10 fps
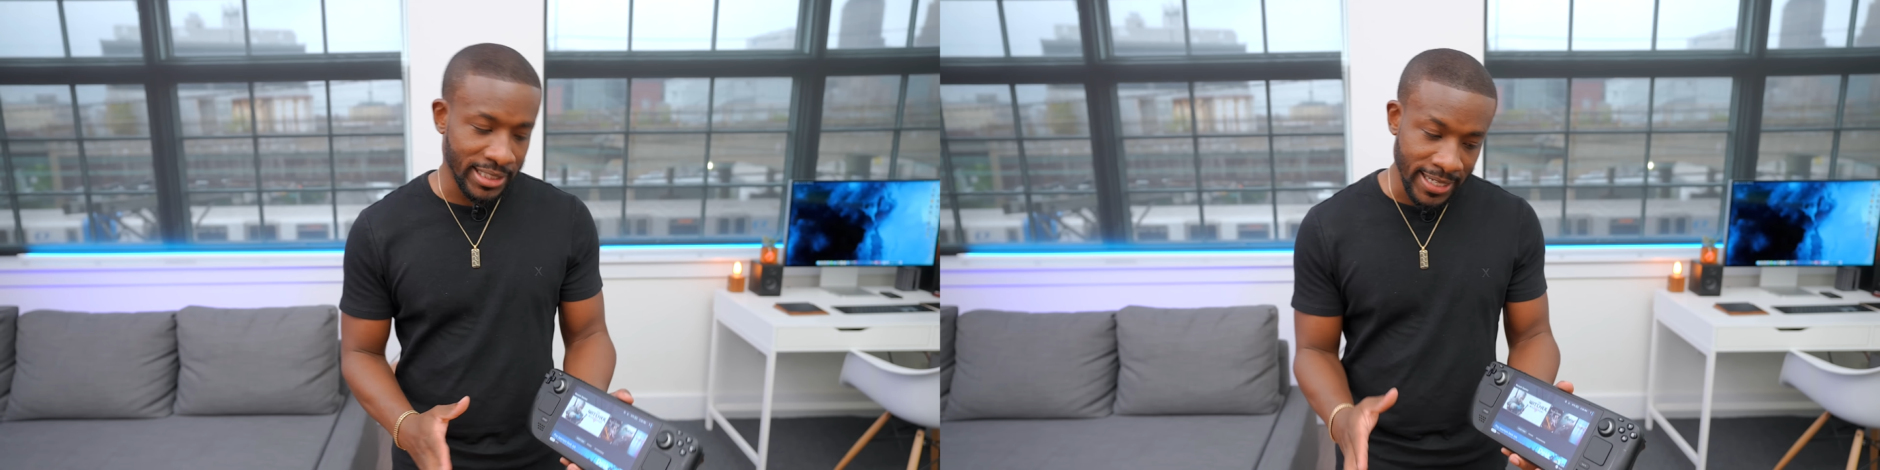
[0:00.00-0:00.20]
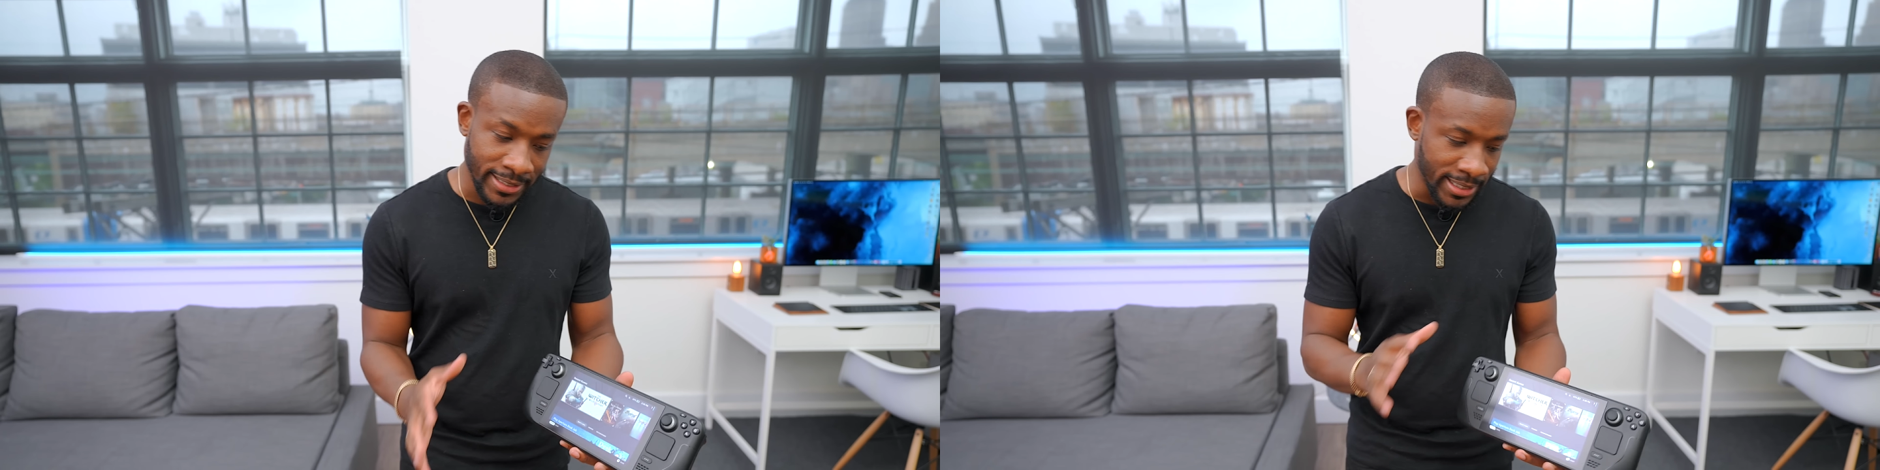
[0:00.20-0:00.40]

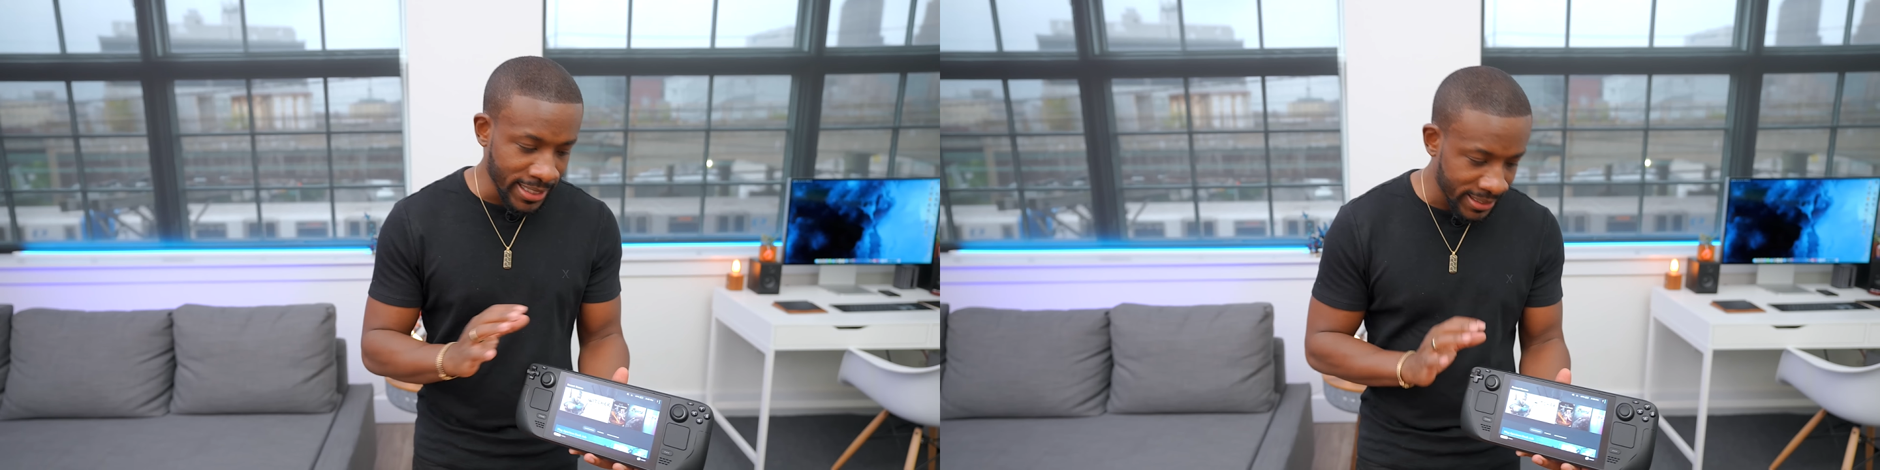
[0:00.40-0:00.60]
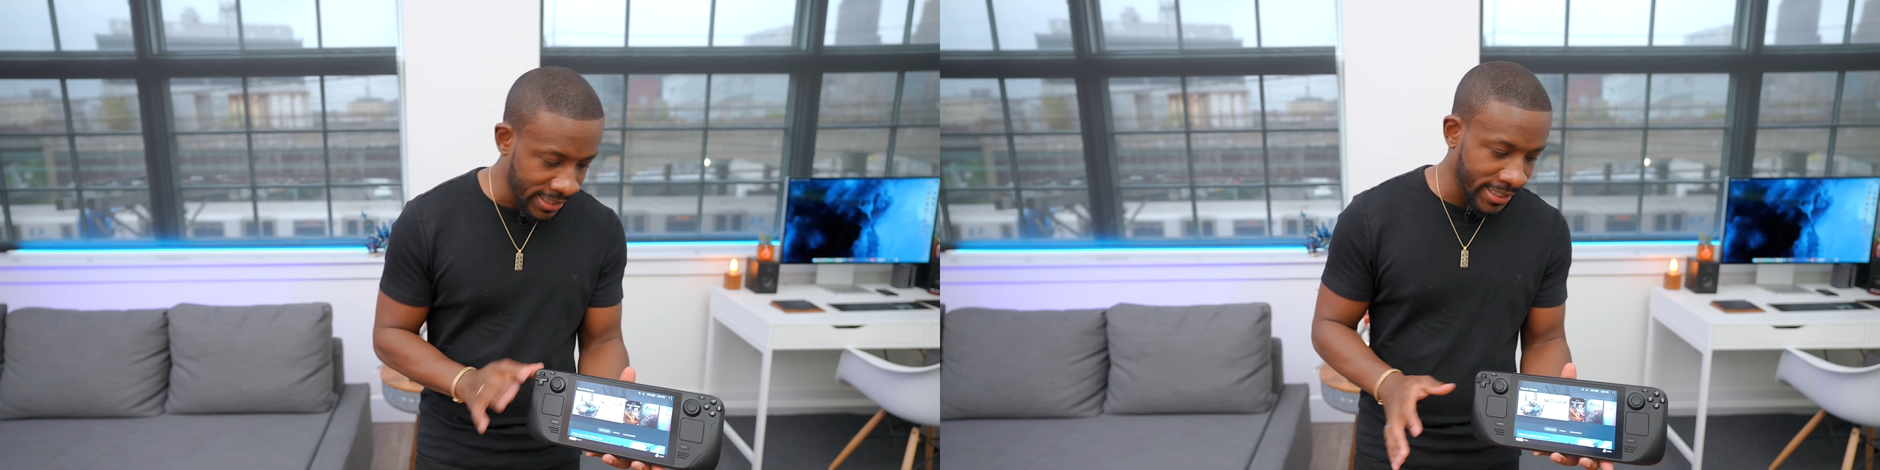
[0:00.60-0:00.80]
since
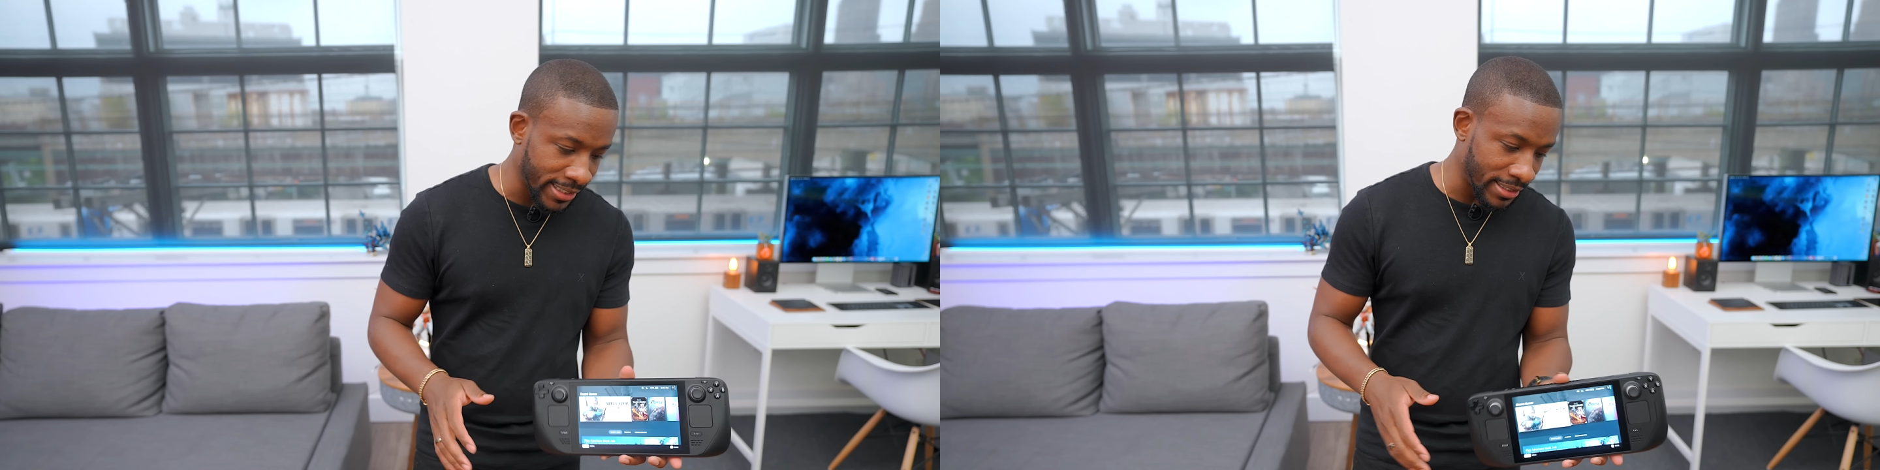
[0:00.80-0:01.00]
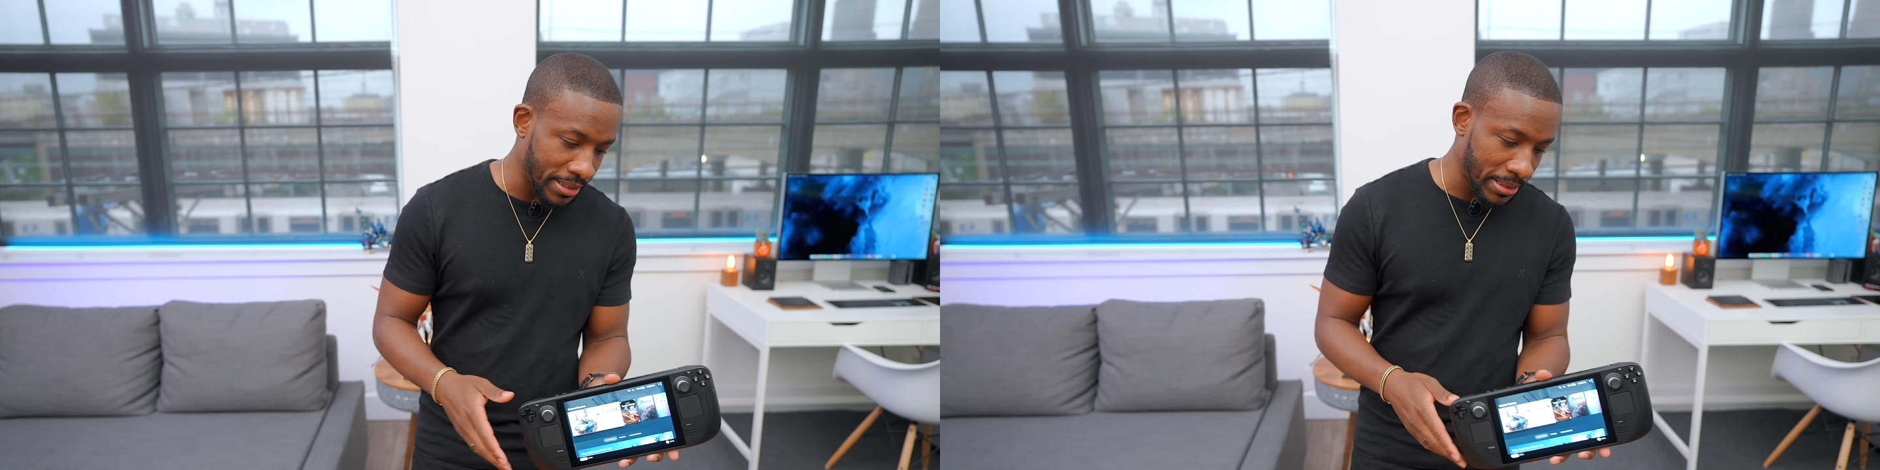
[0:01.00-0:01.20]
this
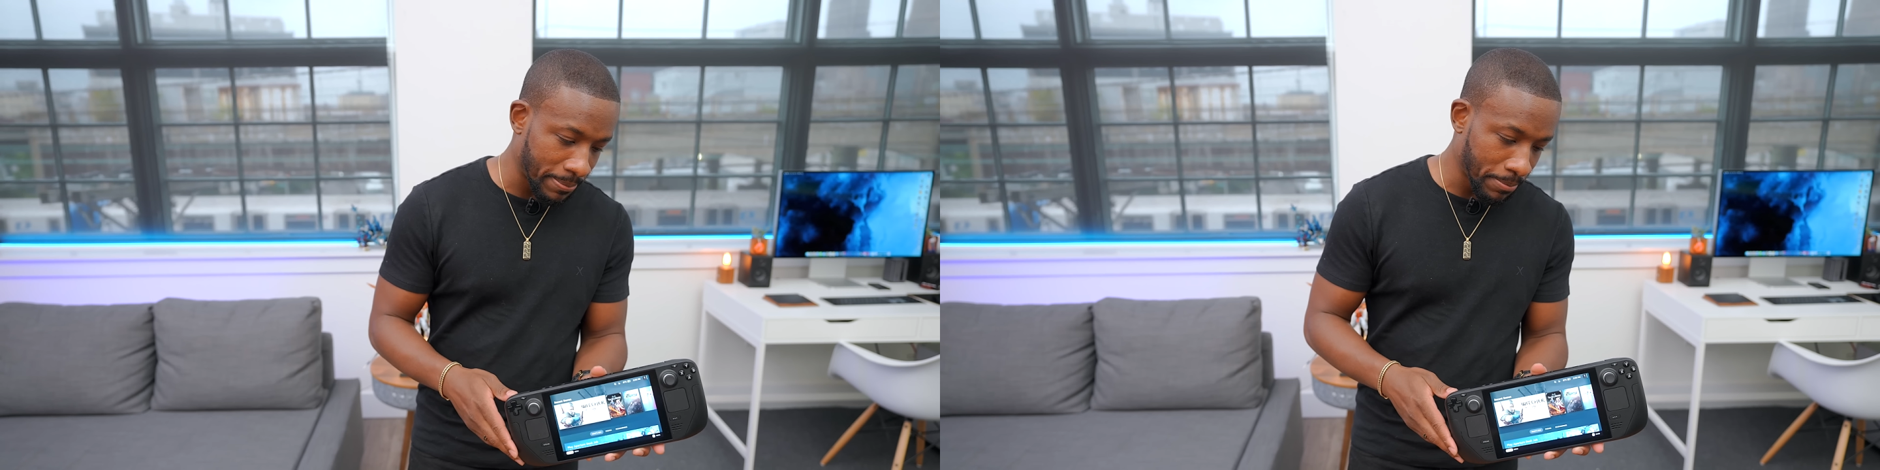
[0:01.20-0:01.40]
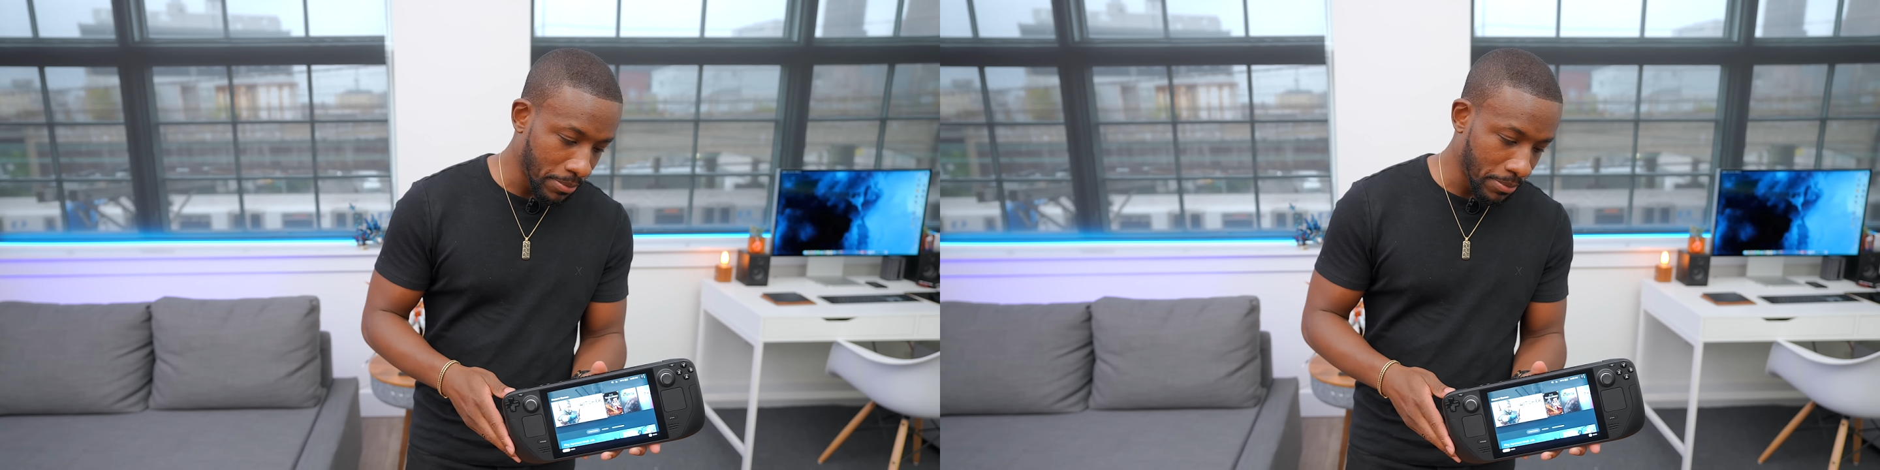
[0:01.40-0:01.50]
is,